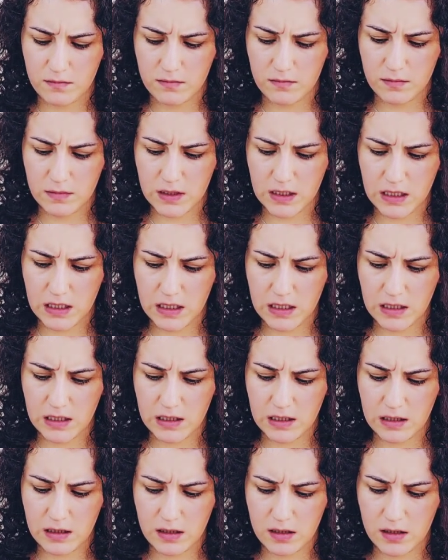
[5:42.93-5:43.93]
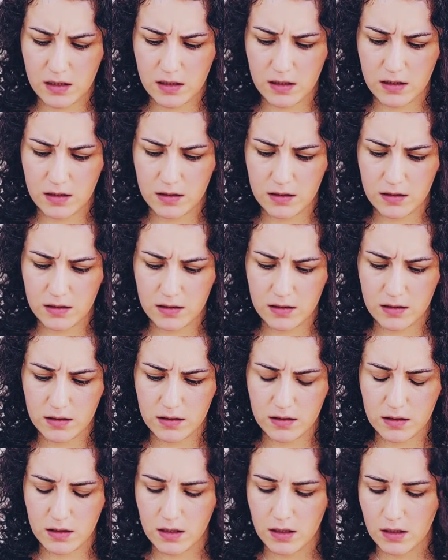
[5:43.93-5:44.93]
Yeah.
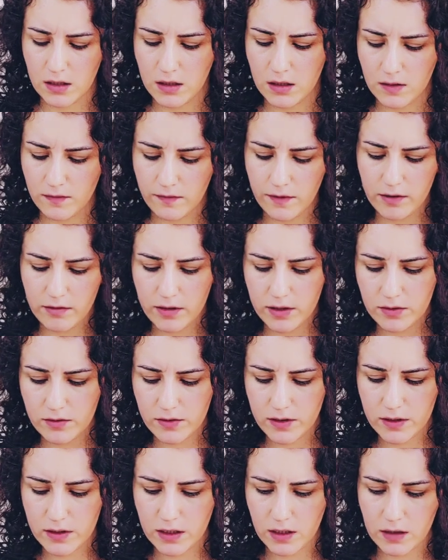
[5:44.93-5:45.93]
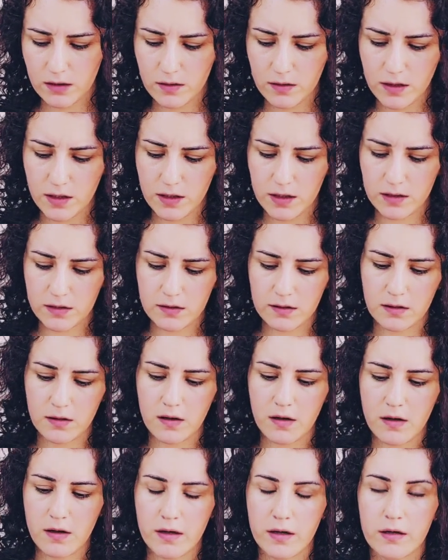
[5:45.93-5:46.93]
Very interesting. Look at this
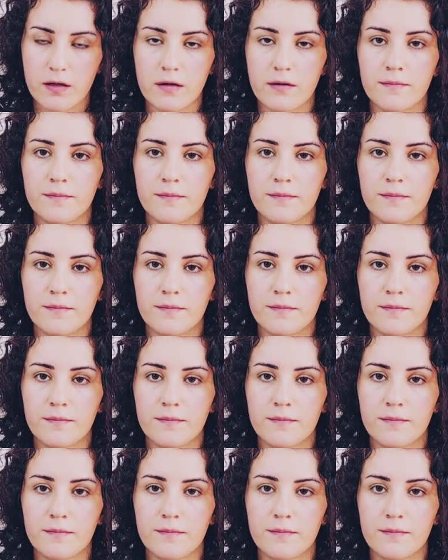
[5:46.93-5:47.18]
card.